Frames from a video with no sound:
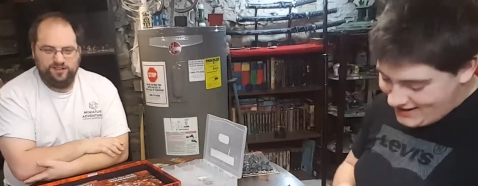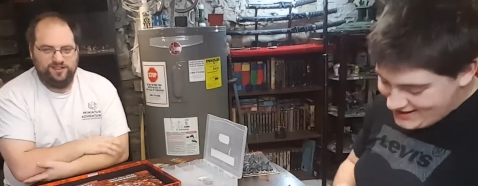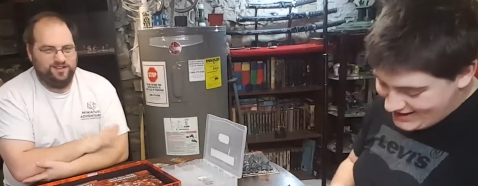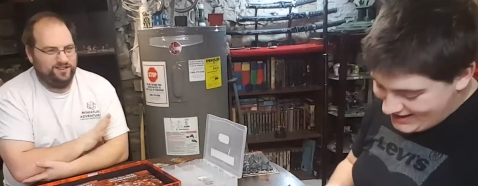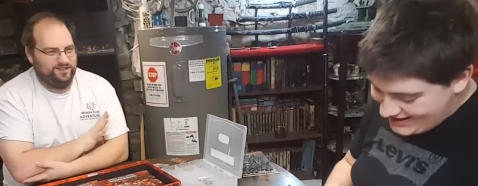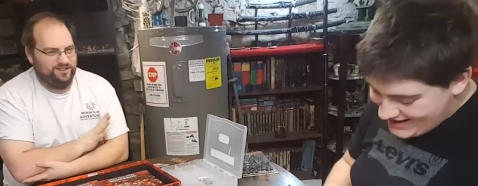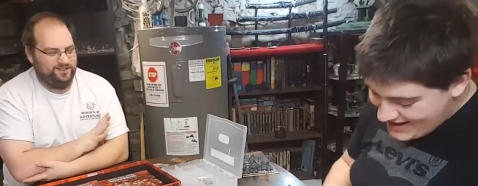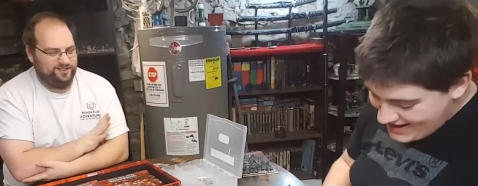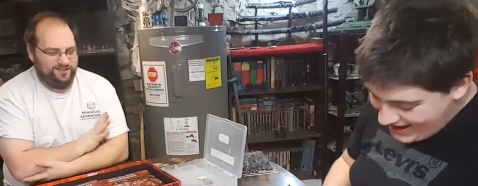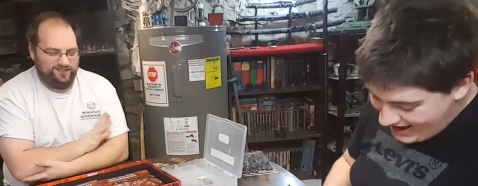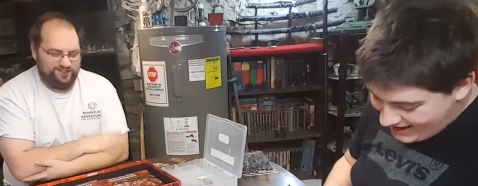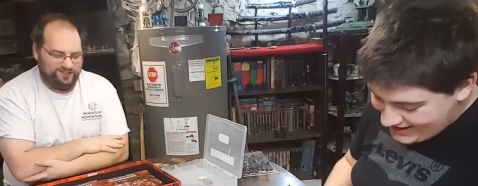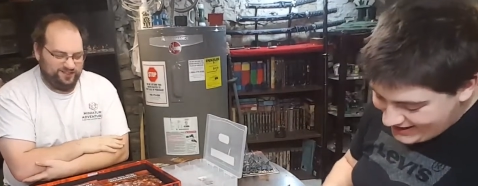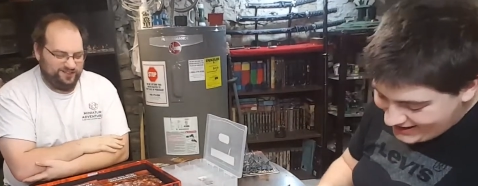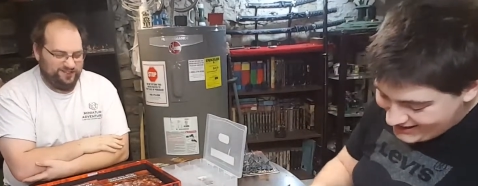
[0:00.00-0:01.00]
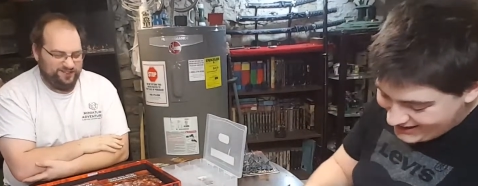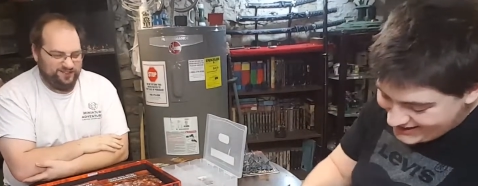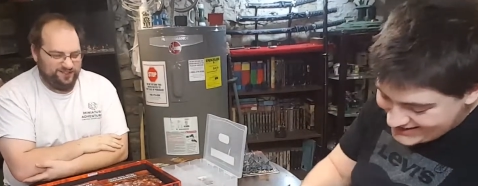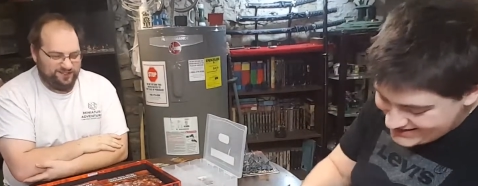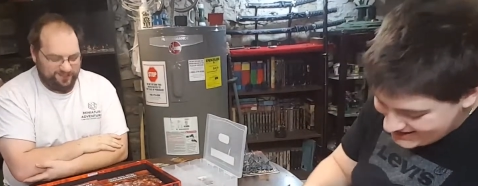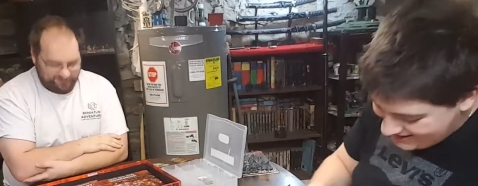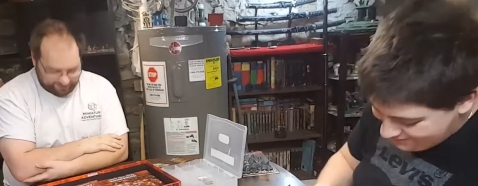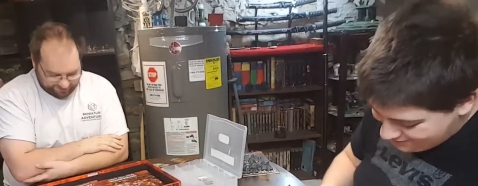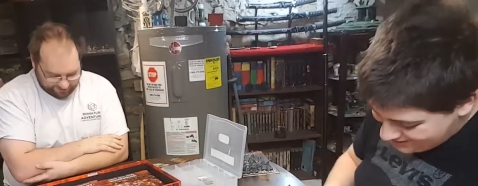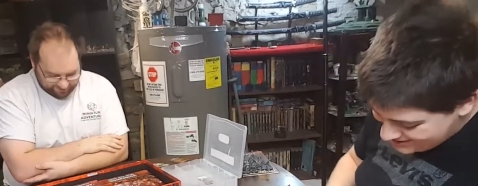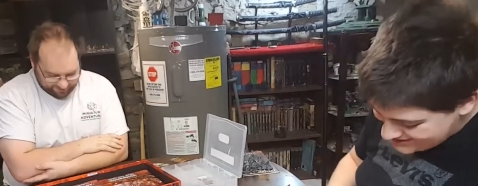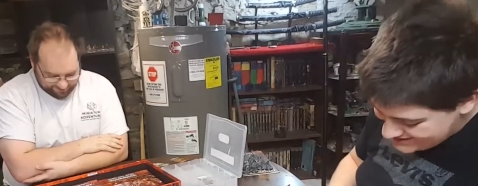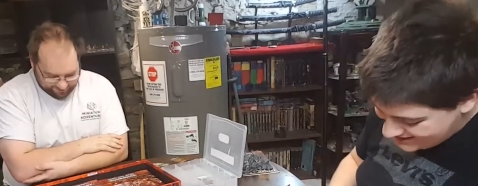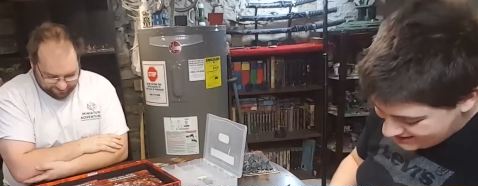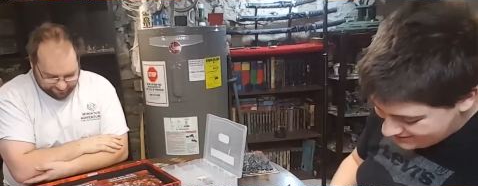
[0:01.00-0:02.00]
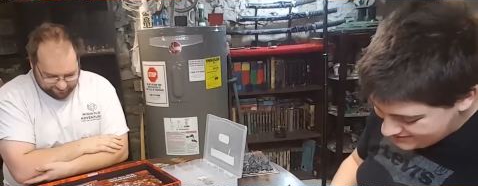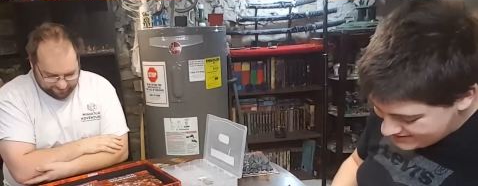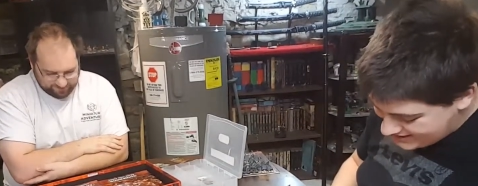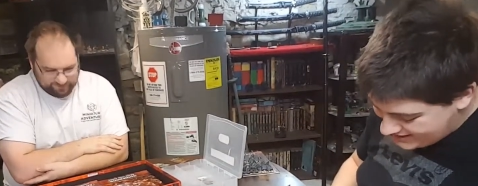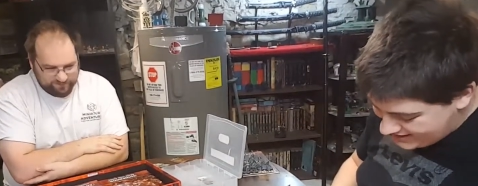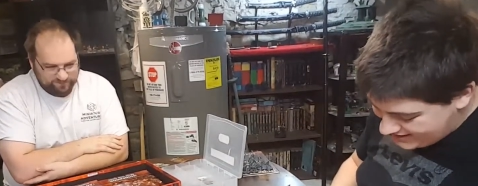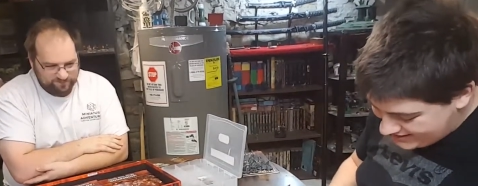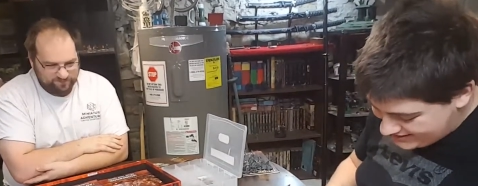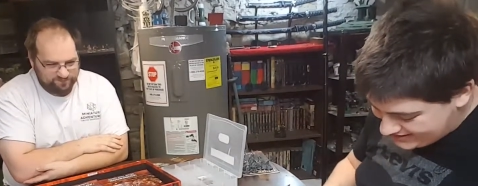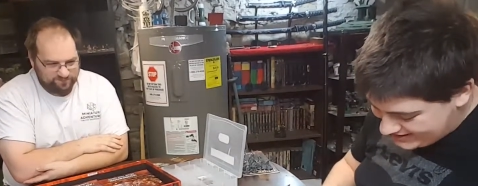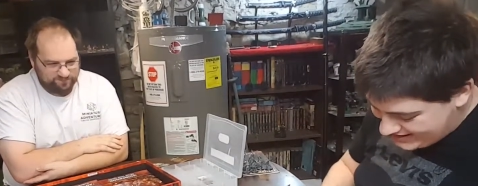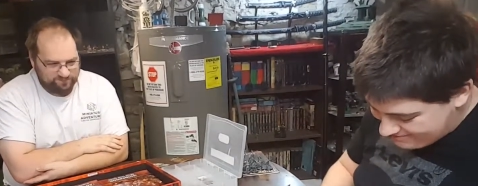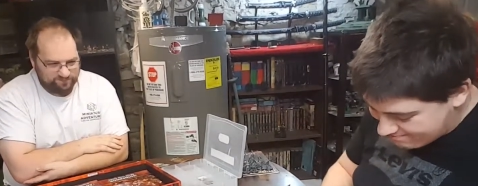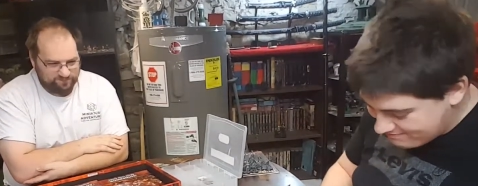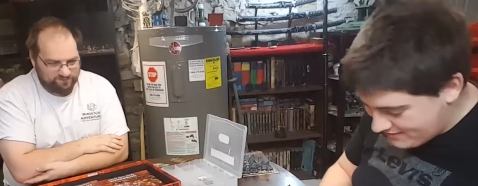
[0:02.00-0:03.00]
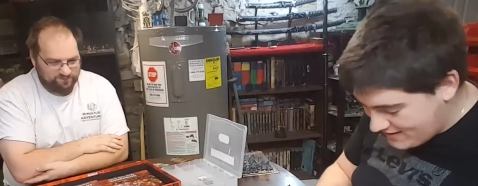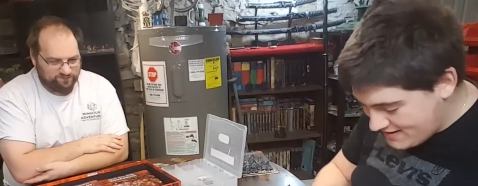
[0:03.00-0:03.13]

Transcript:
Speaker 1: I thought I thought I did for a second. I was like, oh crap.